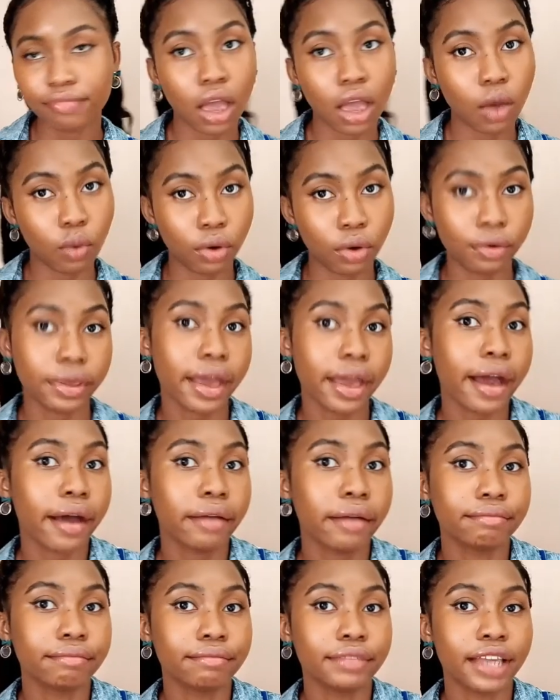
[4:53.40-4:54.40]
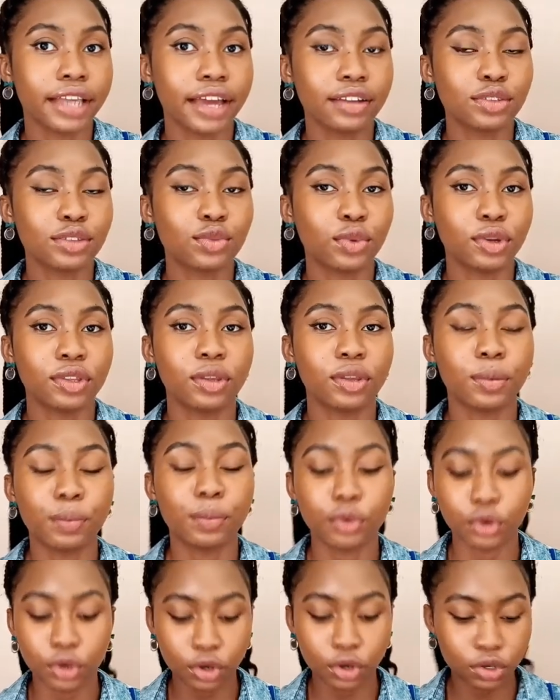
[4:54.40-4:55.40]
Well, yeah, that is what the
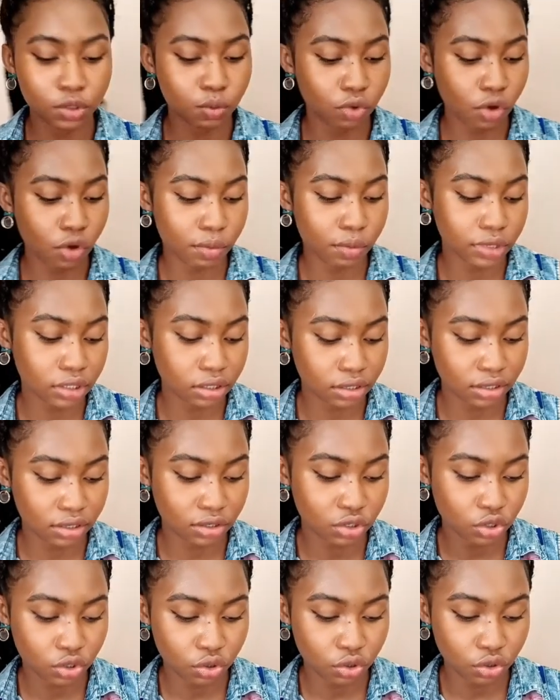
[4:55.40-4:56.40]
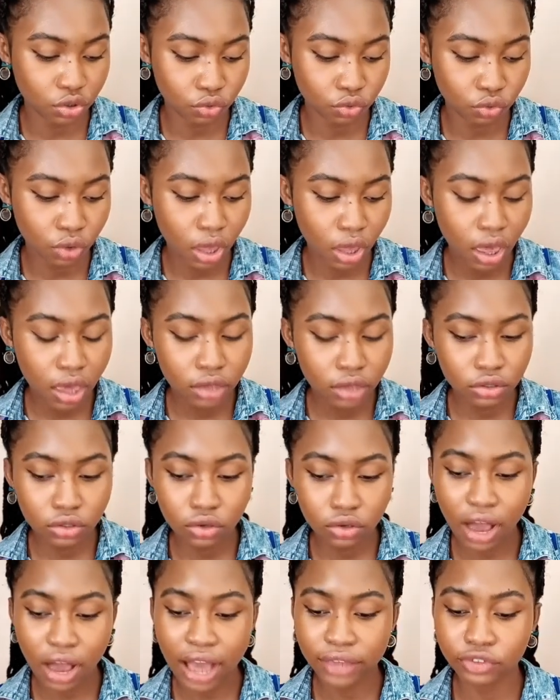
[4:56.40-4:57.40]
product promises to do.
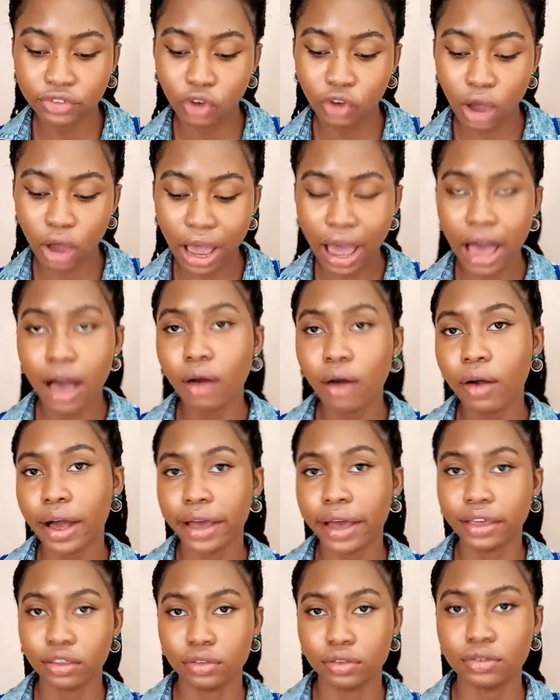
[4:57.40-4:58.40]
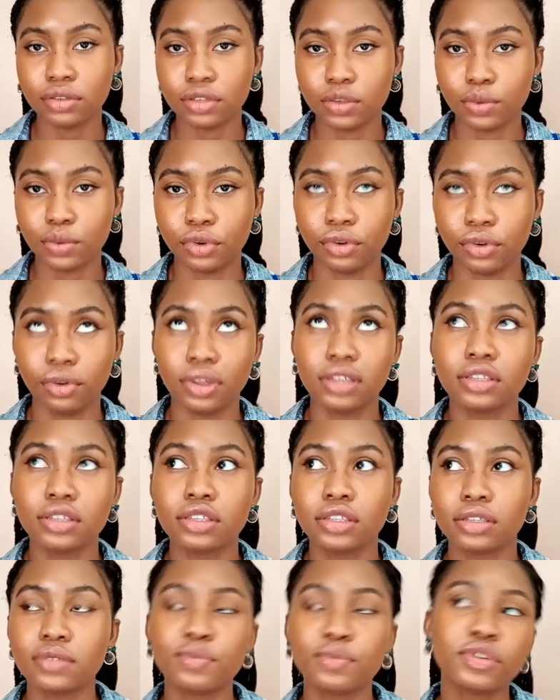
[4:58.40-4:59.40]
So as for how I use this product,
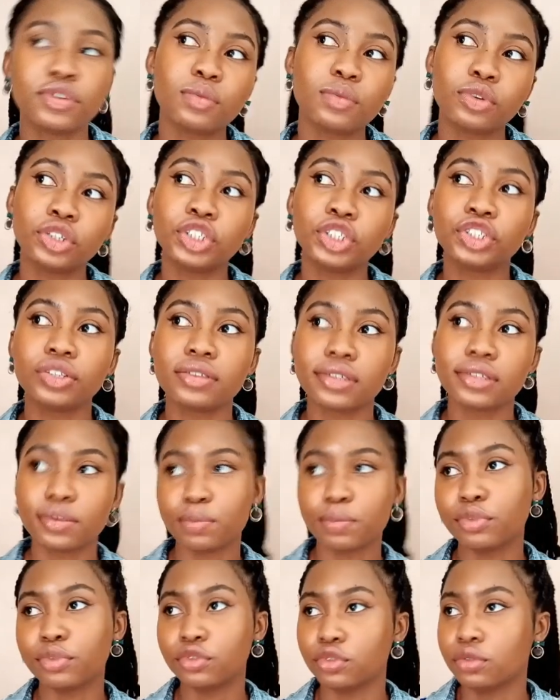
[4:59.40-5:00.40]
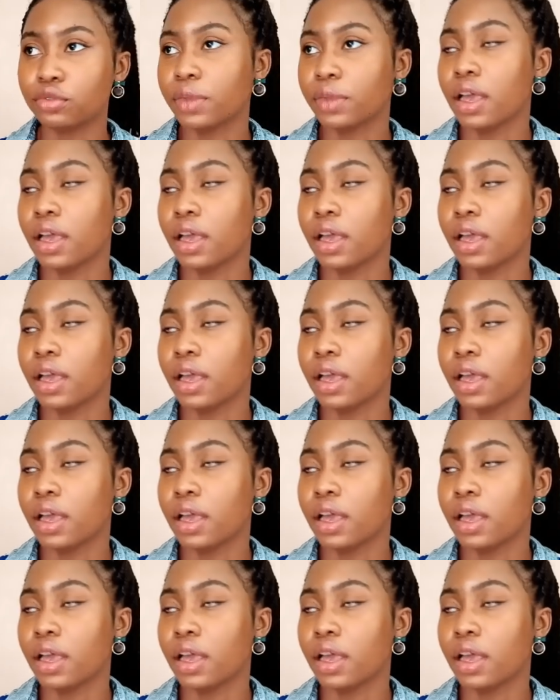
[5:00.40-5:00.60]
it's pretty much simple.